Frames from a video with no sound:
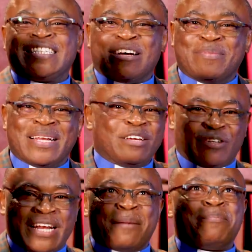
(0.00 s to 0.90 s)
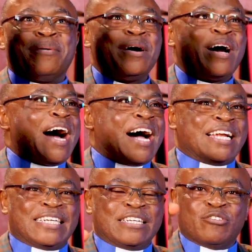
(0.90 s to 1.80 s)
shall be lifted up.
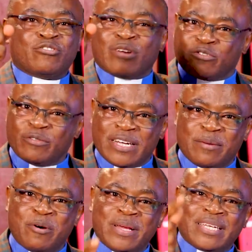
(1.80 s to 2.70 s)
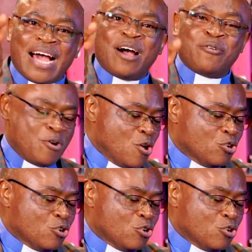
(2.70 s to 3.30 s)
And, you know, transformed in a moment, how?